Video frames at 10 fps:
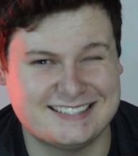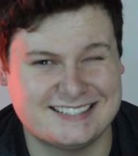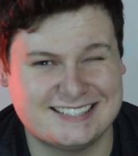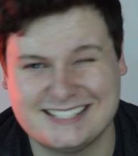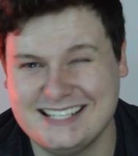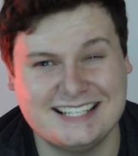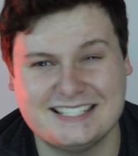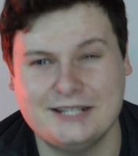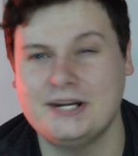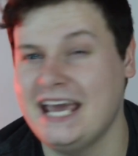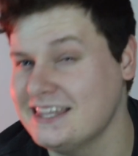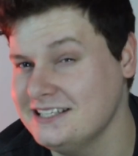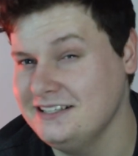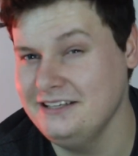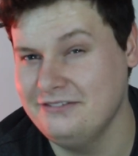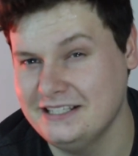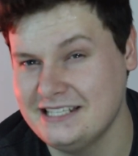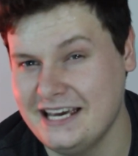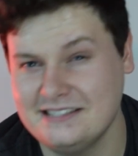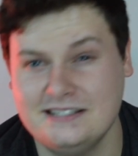does not sound ethically
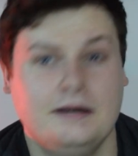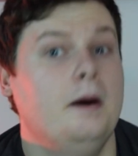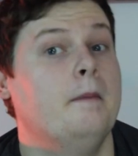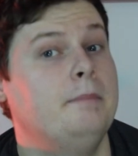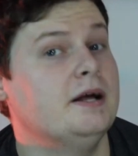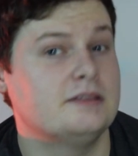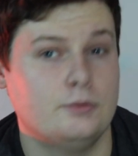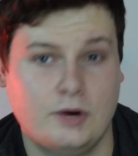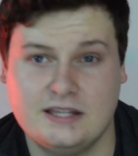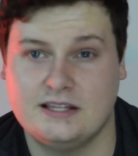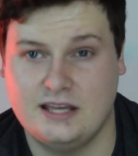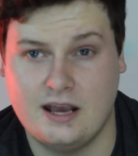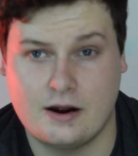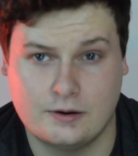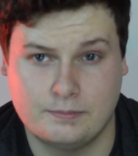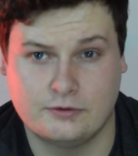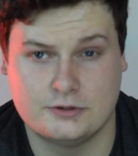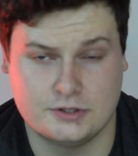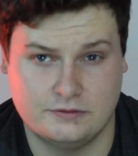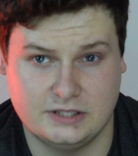fantastic, but the way that they are
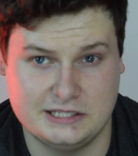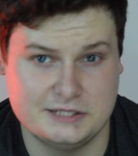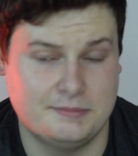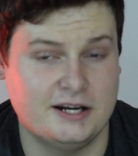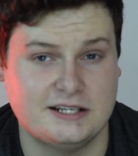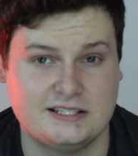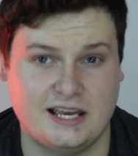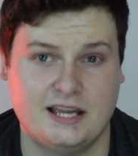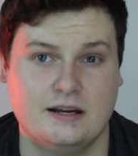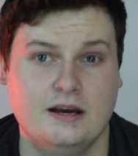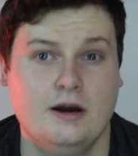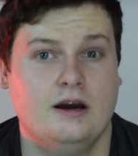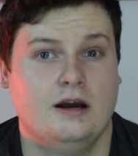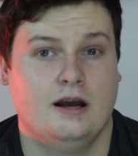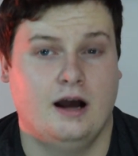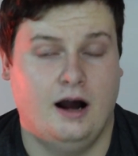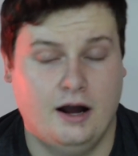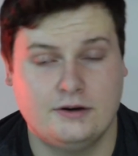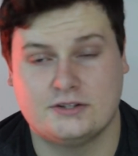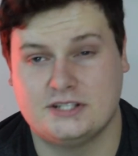preserving these bodies and
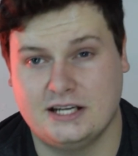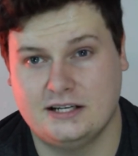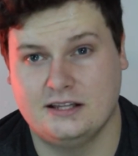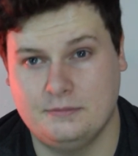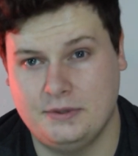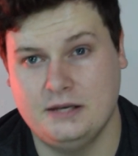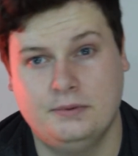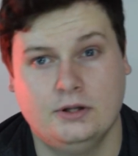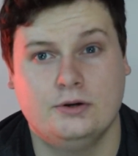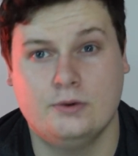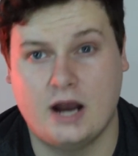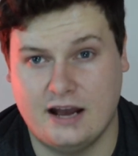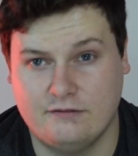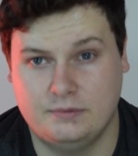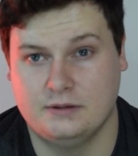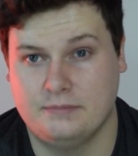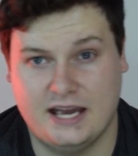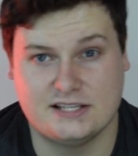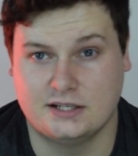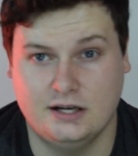understanding the people who have been
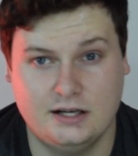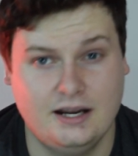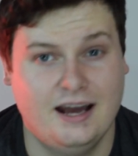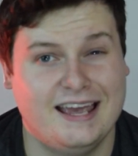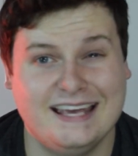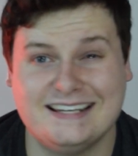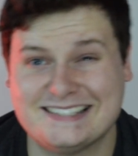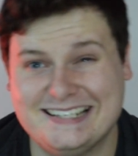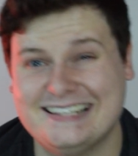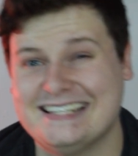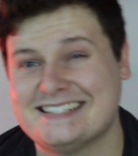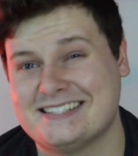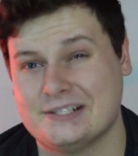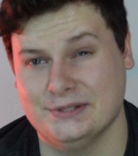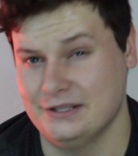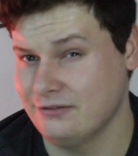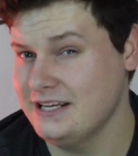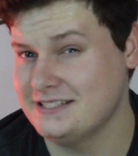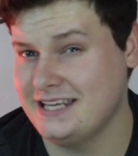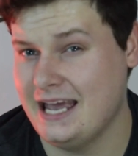passing on, it is not necessarily
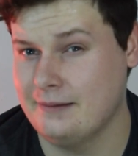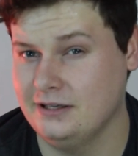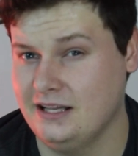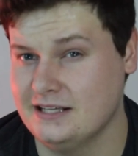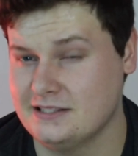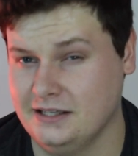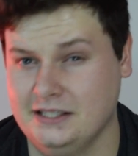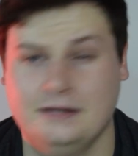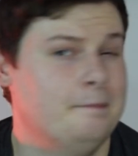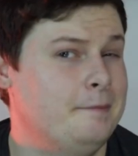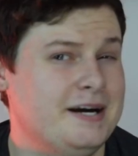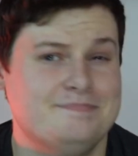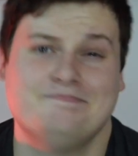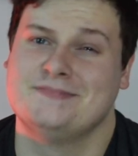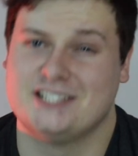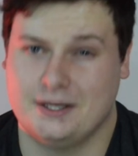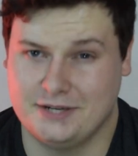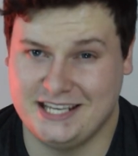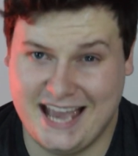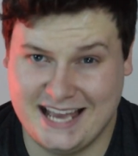right to capitalize on it, but
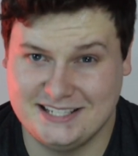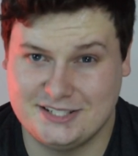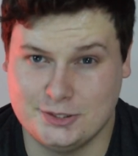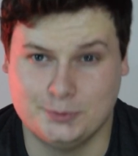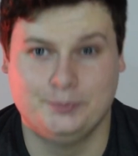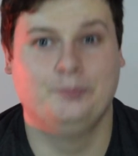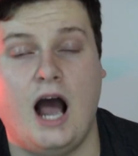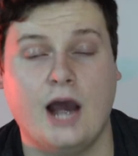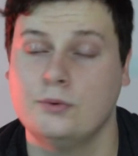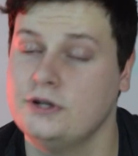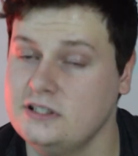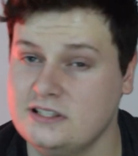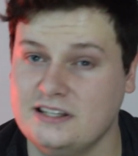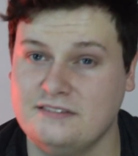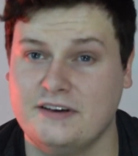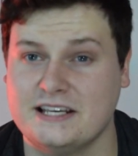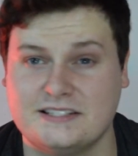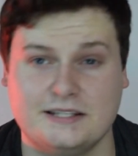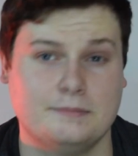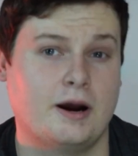somebody has to. I wouldn't invest
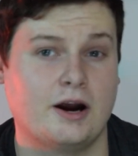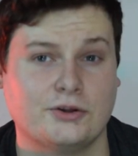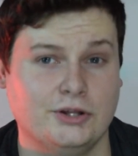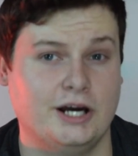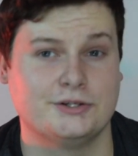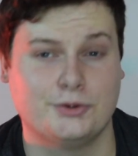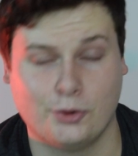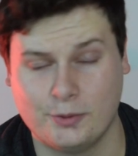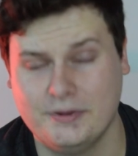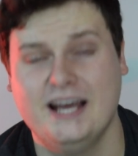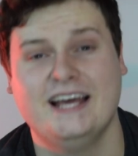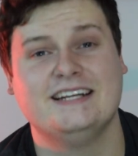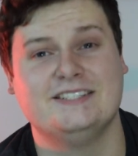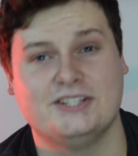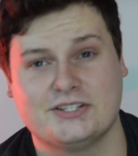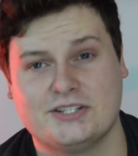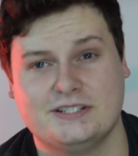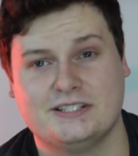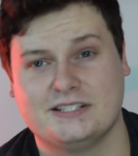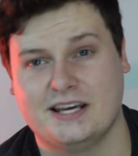in Park Lawn Corp just
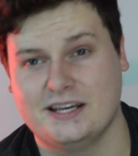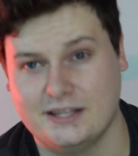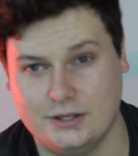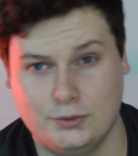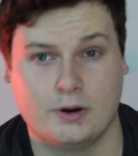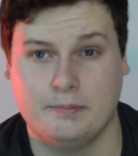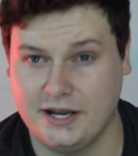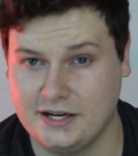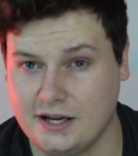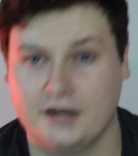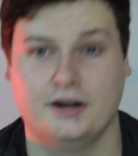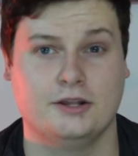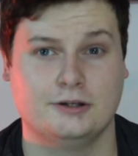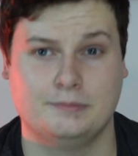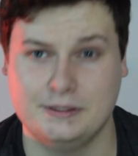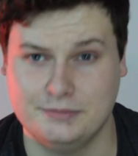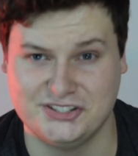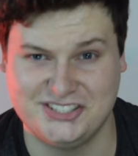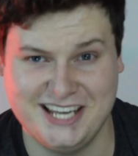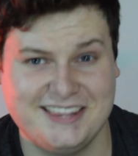to say that you are betting on other people's
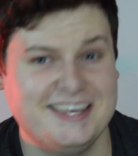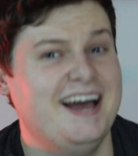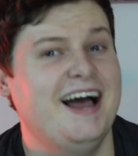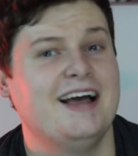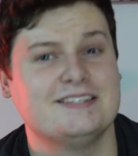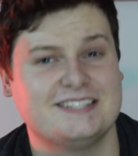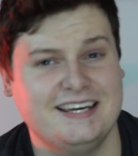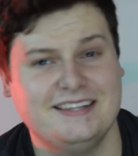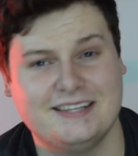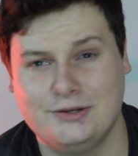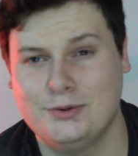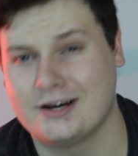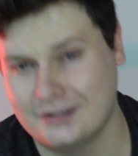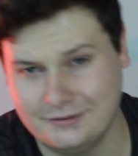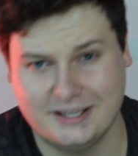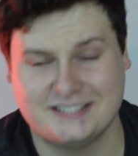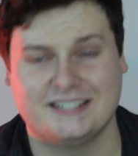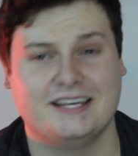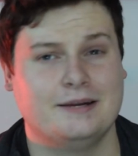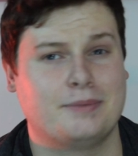death. Say that you are
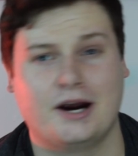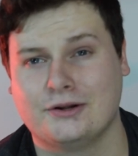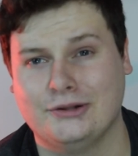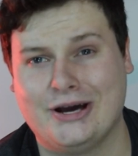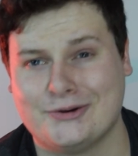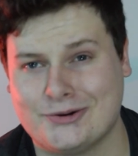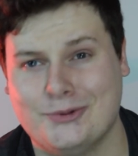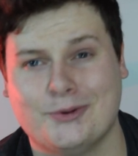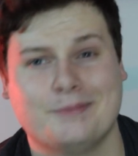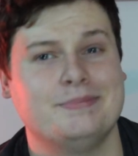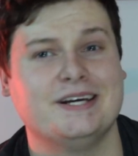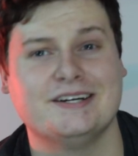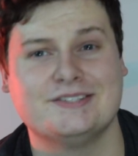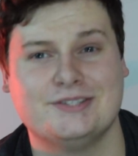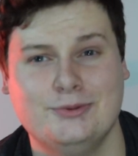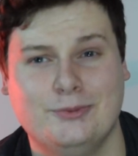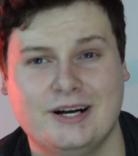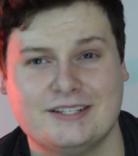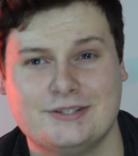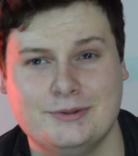investing in Park Lawn Corp because you
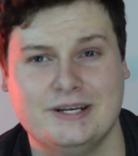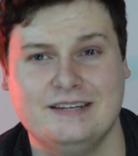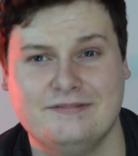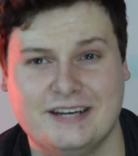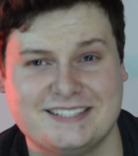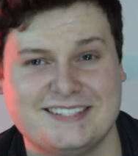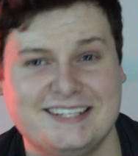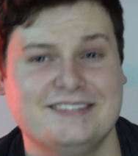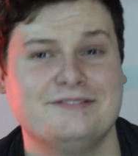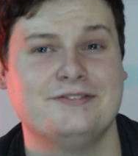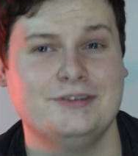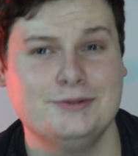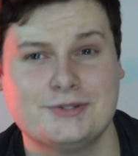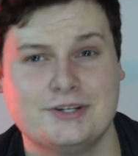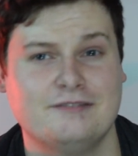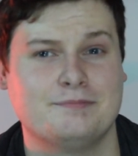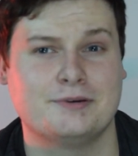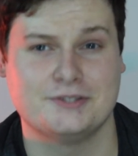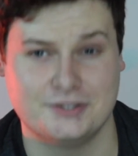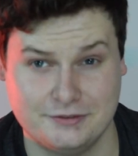want to invest in the future of
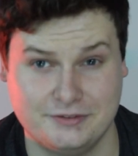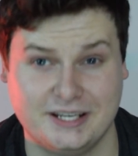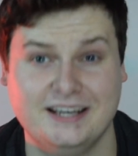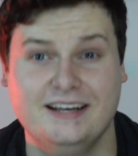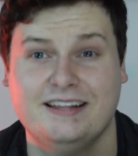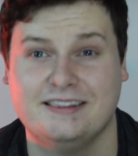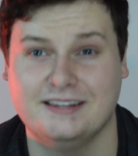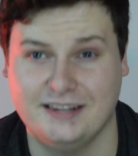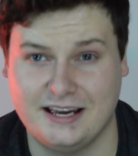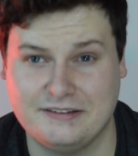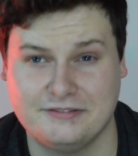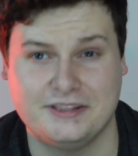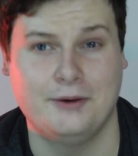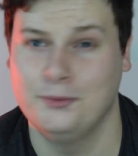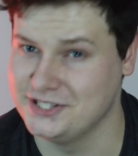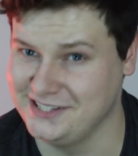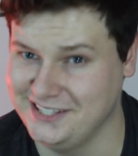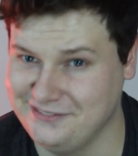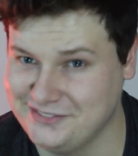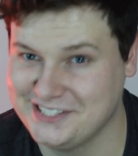preserving the life that was
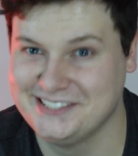lived.